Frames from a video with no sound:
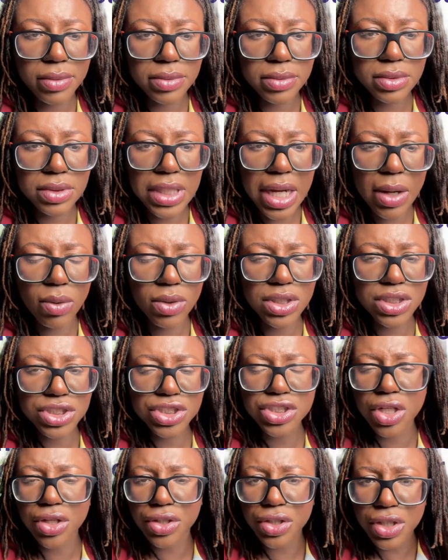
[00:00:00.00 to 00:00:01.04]
Yeah, I want to
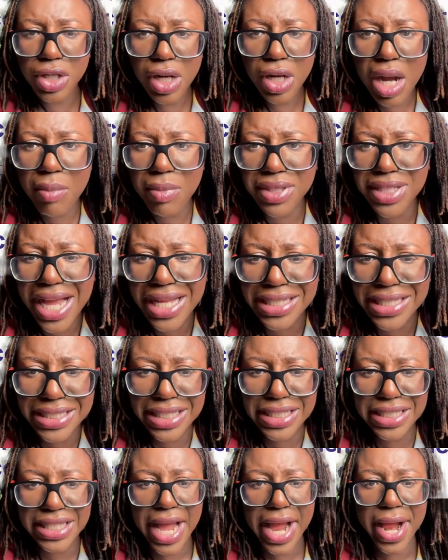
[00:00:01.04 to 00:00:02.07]
show you a comment that I did
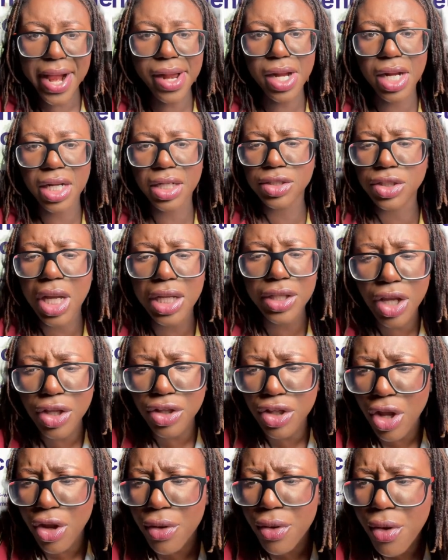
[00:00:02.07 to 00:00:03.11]
today. I don't
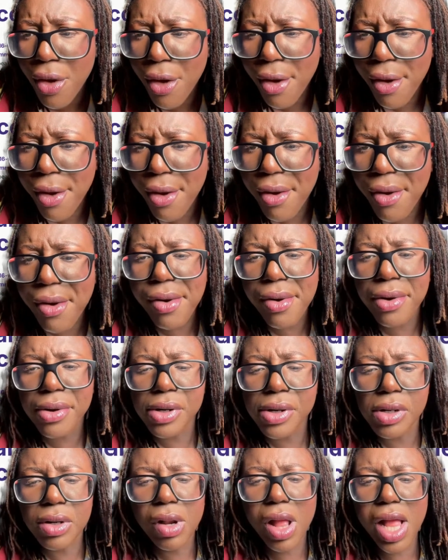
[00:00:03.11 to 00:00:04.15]
know,
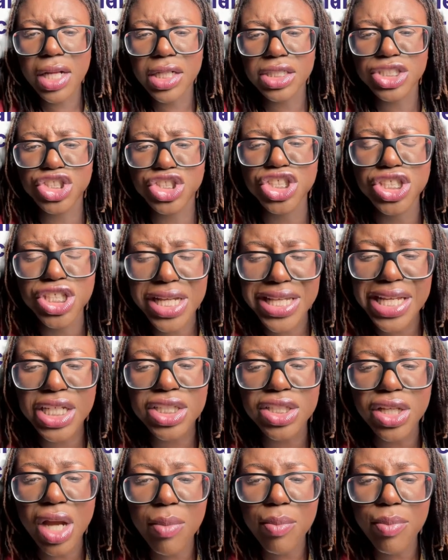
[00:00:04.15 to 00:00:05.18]
just an
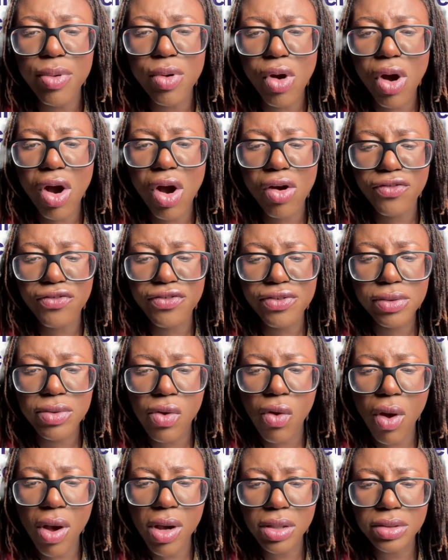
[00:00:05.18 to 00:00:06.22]
example of
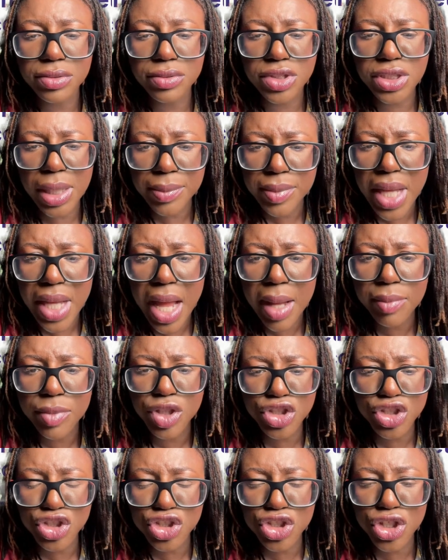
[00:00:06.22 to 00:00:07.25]
sometimes
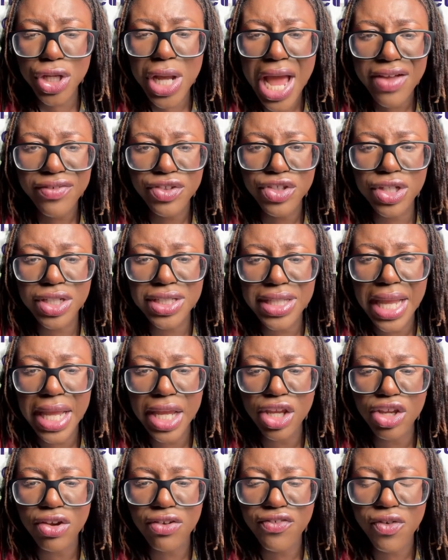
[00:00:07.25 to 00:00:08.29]
you have to
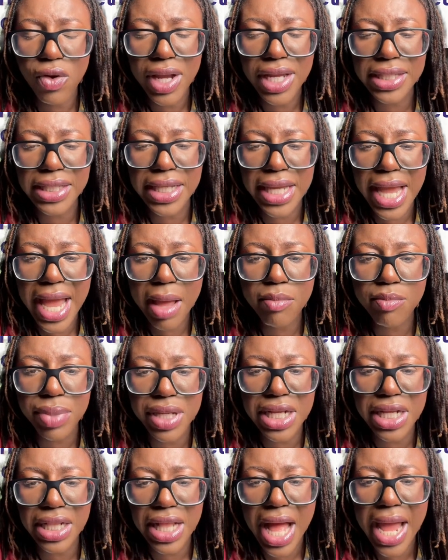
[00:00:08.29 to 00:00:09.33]
stake your foot in it and
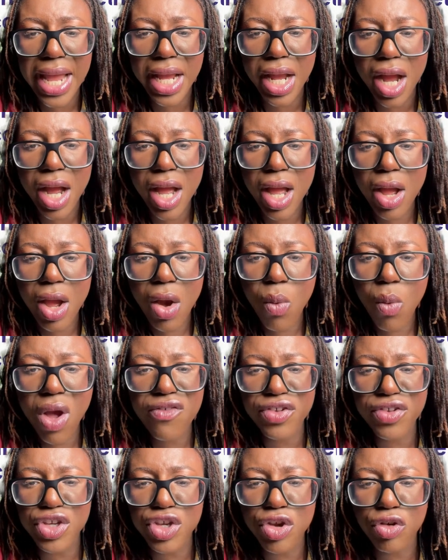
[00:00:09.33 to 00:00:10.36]
be like
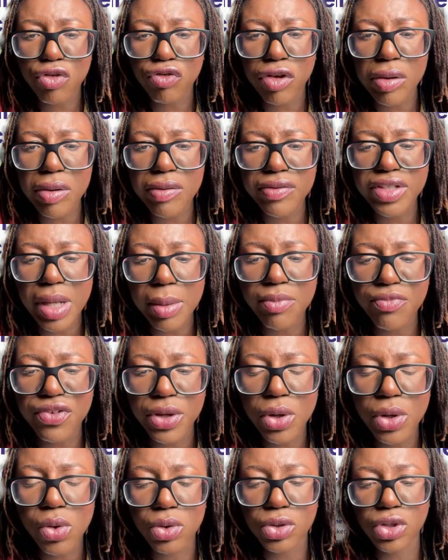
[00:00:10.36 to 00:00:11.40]
whether you agree with
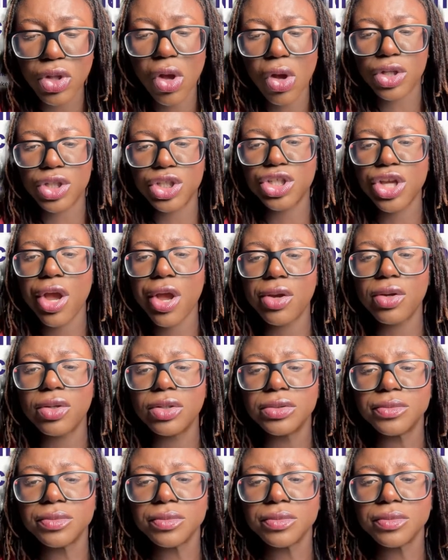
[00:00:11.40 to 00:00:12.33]
something or not. So